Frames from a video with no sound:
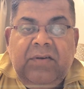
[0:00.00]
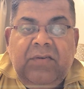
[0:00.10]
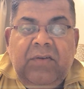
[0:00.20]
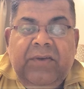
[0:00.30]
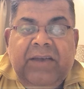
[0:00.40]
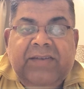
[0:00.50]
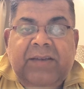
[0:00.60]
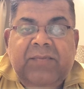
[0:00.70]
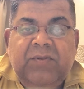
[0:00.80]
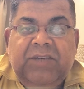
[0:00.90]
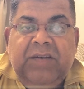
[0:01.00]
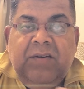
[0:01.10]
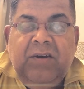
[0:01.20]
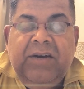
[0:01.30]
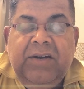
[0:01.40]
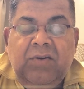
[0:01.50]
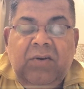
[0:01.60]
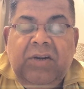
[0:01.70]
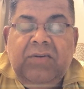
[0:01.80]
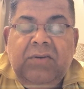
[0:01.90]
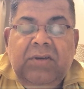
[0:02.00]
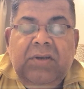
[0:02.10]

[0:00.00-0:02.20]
following exams, which I already told you.